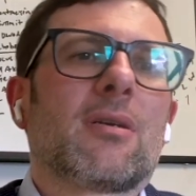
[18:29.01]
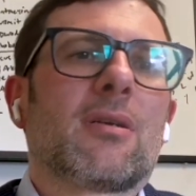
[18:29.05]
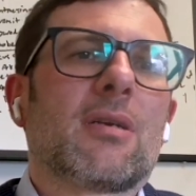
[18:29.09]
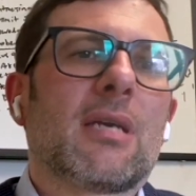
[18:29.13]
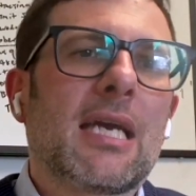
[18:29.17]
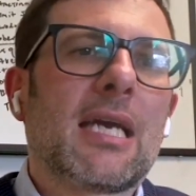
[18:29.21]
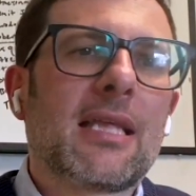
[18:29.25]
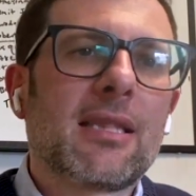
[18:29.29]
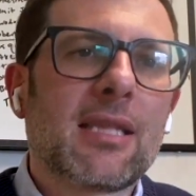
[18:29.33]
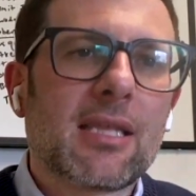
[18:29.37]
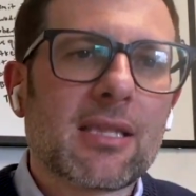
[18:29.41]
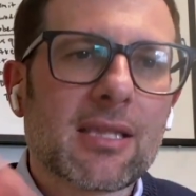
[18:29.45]

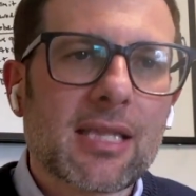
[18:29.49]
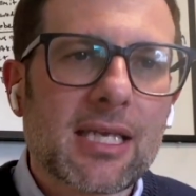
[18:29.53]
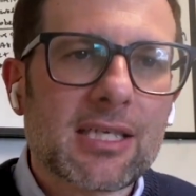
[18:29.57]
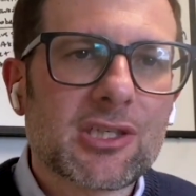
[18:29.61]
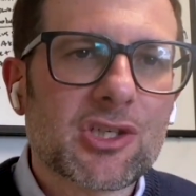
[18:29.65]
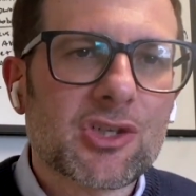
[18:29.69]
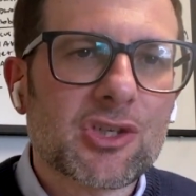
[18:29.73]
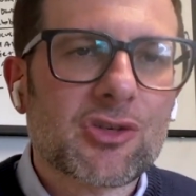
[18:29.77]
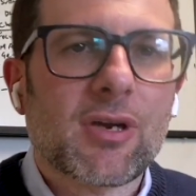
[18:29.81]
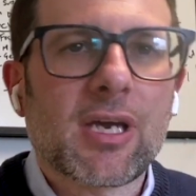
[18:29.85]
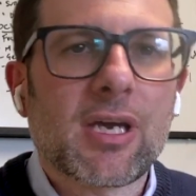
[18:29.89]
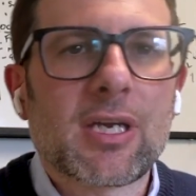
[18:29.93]
and then let's
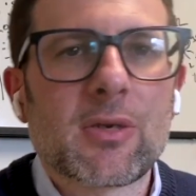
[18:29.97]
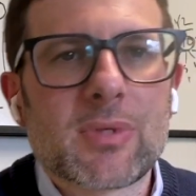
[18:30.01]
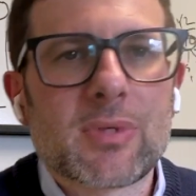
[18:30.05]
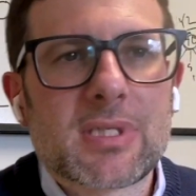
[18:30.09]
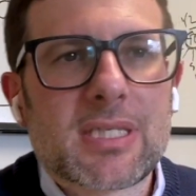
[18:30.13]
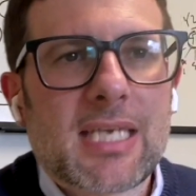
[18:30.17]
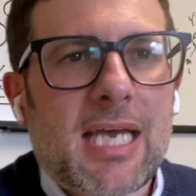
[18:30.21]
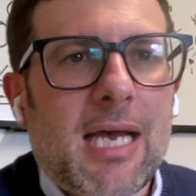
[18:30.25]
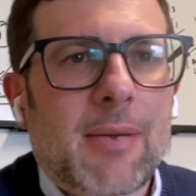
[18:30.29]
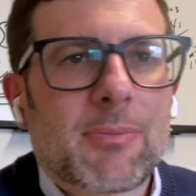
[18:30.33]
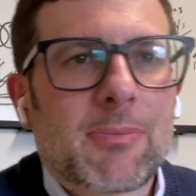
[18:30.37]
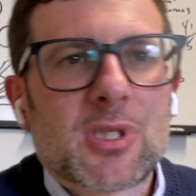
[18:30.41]
try to
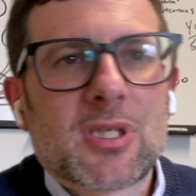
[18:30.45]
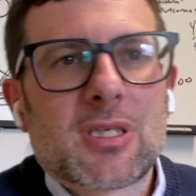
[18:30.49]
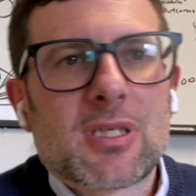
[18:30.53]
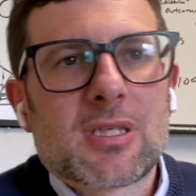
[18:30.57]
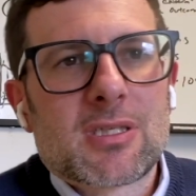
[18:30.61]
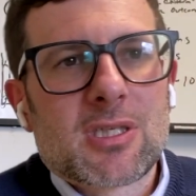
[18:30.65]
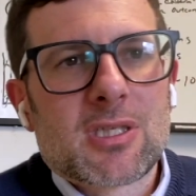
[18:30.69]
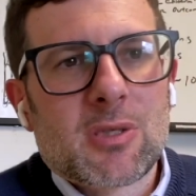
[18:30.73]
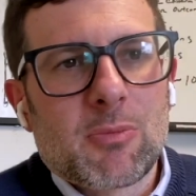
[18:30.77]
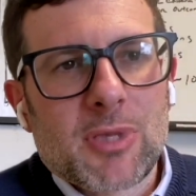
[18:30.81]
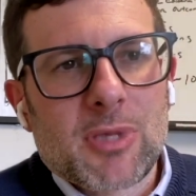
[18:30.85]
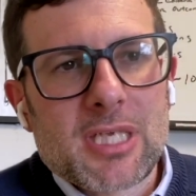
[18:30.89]
adapt it
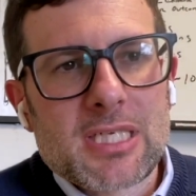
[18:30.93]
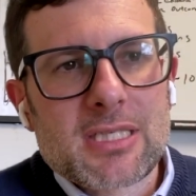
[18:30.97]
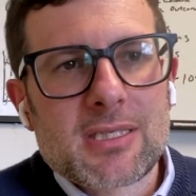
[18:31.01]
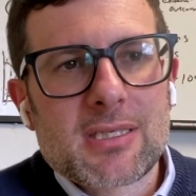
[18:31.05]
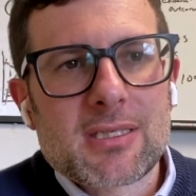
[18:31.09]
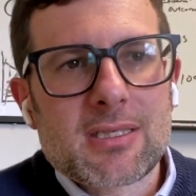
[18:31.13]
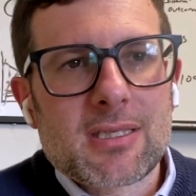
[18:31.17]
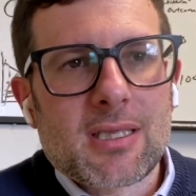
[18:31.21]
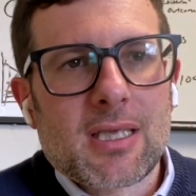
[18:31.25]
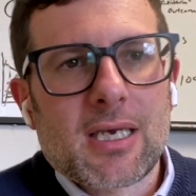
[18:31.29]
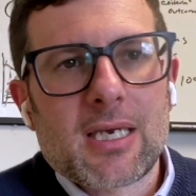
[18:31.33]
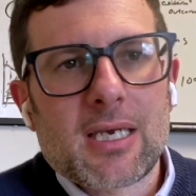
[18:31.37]
to
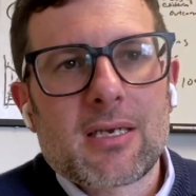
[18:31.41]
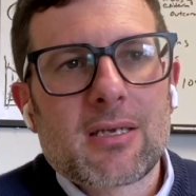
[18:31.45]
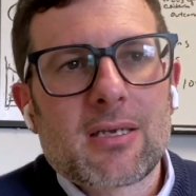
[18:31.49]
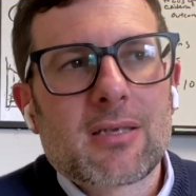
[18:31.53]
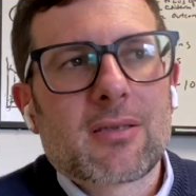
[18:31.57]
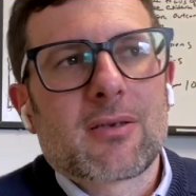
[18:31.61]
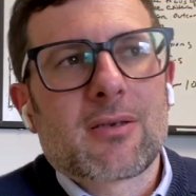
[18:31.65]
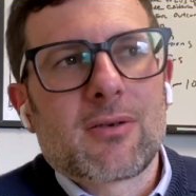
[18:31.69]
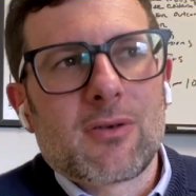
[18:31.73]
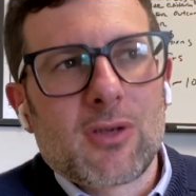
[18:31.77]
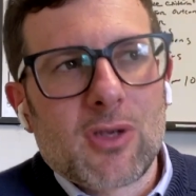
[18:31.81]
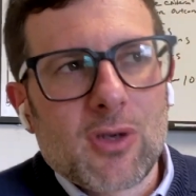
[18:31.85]
places like
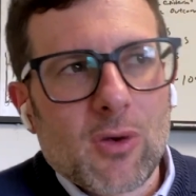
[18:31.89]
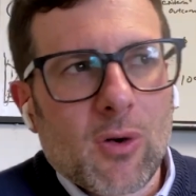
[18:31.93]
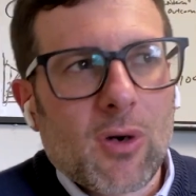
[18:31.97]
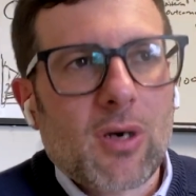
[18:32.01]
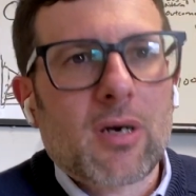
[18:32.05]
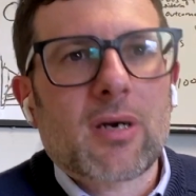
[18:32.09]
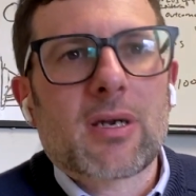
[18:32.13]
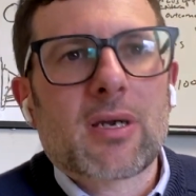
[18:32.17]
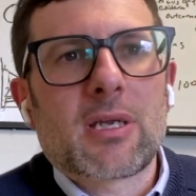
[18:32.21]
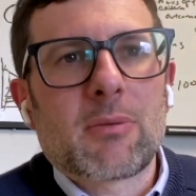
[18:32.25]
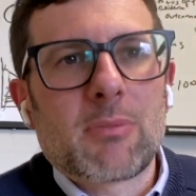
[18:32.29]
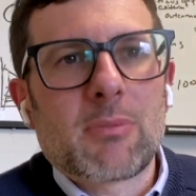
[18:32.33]
New
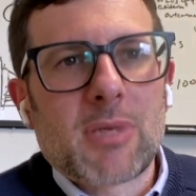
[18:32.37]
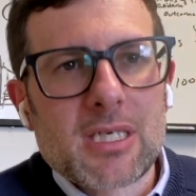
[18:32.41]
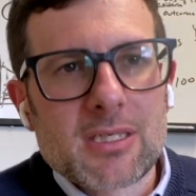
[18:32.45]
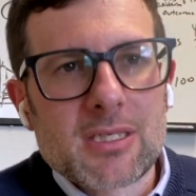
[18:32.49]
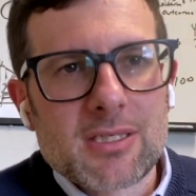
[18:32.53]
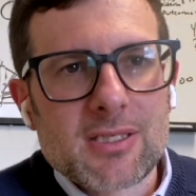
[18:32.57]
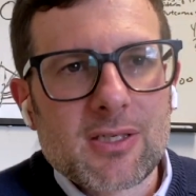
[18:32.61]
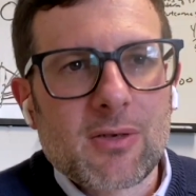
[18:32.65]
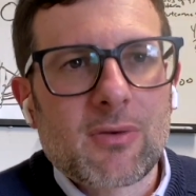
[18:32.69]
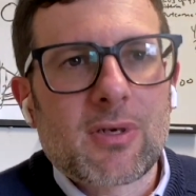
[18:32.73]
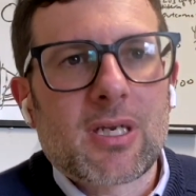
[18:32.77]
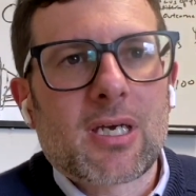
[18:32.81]
York and
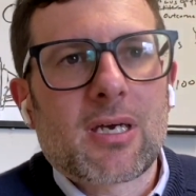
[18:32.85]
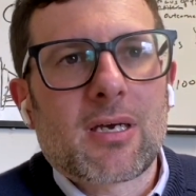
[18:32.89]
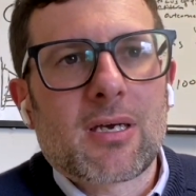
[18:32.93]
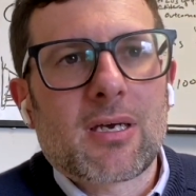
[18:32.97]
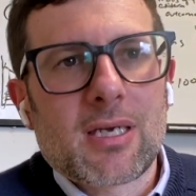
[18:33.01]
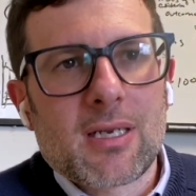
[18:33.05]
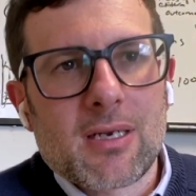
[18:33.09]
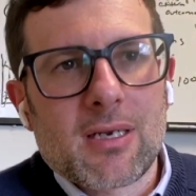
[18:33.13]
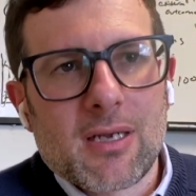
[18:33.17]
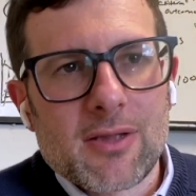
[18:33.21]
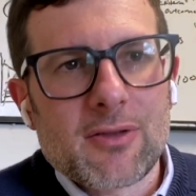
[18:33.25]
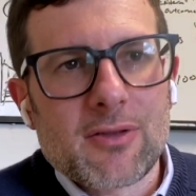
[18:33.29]
Minnesota
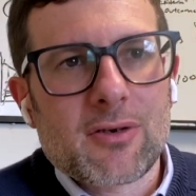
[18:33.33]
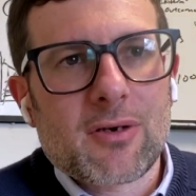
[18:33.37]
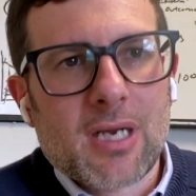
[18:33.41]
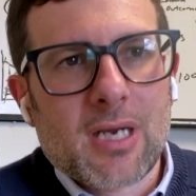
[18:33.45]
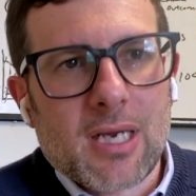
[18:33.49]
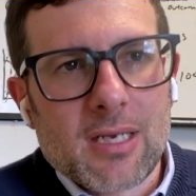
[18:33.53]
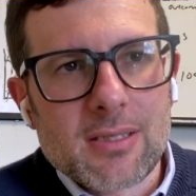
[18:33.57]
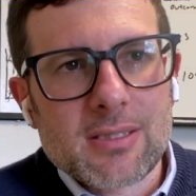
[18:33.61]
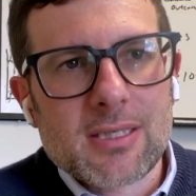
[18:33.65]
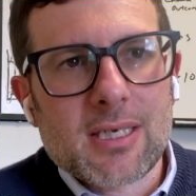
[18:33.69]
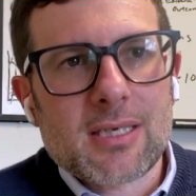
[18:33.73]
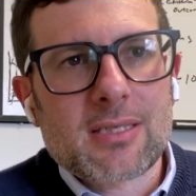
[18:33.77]
and other
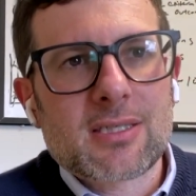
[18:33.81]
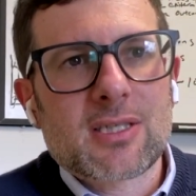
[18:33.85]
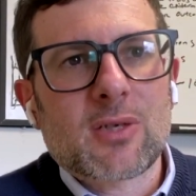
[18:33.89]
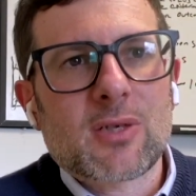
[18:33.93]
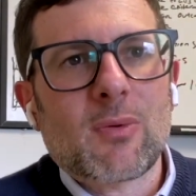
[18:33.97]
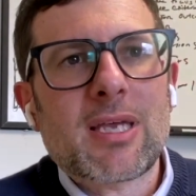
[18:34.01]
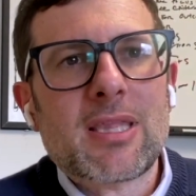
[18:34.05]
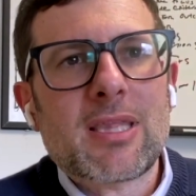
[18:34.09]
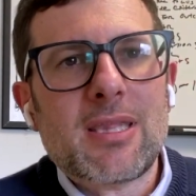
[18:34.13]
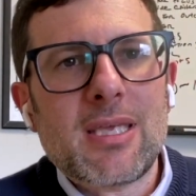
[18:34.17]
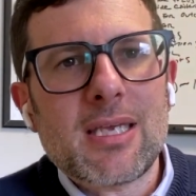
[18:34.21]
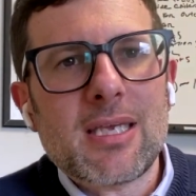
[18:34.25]
contexts. So
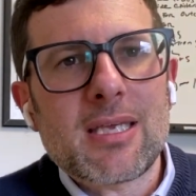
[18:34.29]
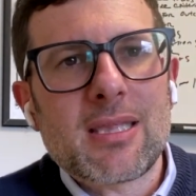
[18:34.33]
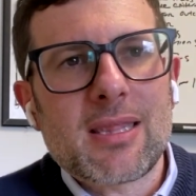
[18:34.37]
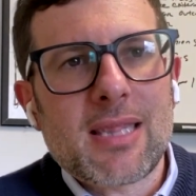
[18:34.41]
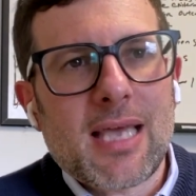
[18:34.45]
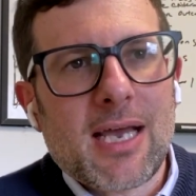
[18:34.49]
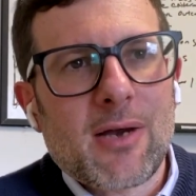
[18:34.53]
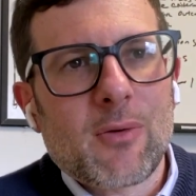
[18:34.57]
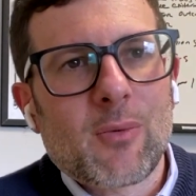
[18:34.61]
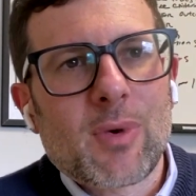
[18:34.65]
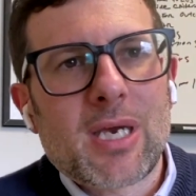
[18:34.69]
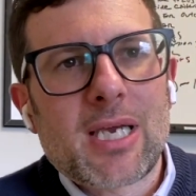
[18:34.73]
I think in
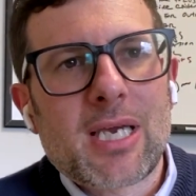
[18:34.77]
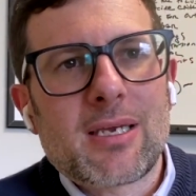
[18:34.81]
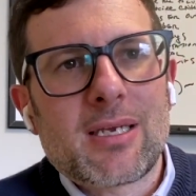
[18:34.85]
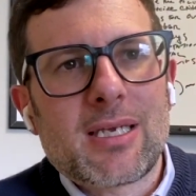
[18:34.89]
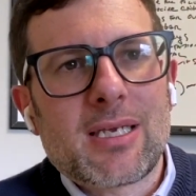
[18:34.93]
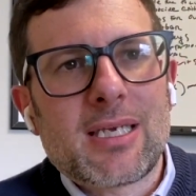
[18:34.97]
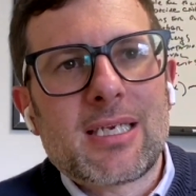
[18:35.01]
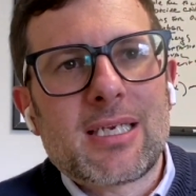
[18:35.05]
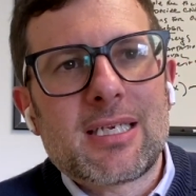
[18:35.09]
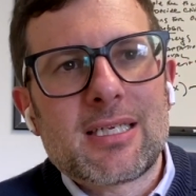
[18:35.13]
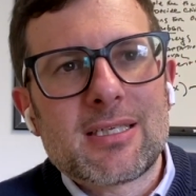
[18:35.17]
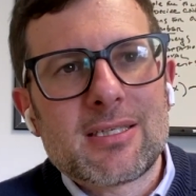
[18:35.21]
that way,
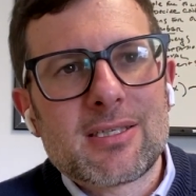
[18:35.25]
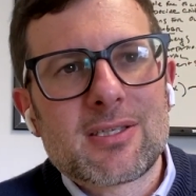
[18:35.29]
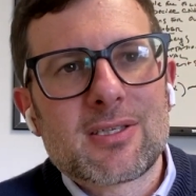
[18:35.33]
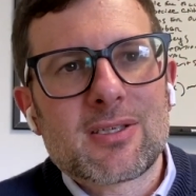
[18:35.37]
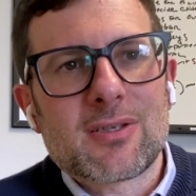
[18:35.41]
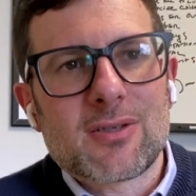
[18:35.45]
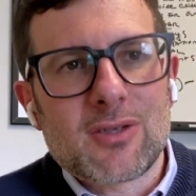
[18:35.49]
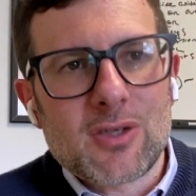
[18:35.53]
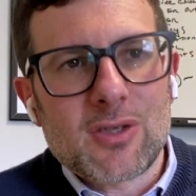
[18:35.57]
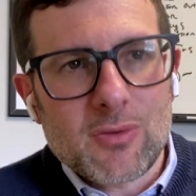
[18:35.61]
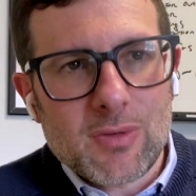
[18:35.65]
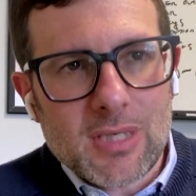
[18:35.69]
it is
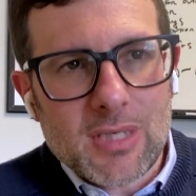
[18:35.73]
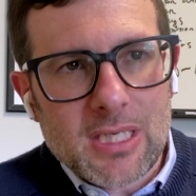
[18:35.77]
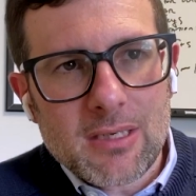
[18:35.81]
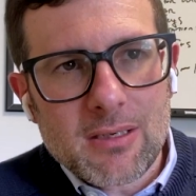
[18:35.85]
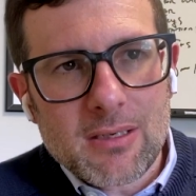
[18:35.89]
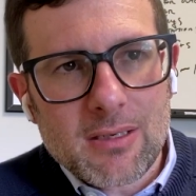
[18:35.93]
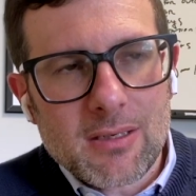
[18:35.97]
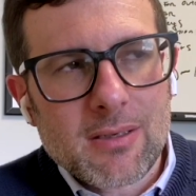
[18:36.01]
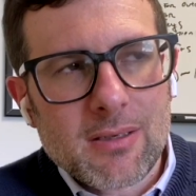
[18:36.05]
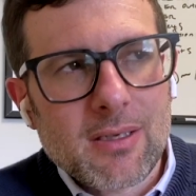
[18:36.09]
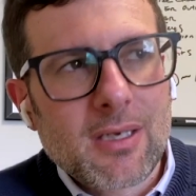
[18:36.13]
unique.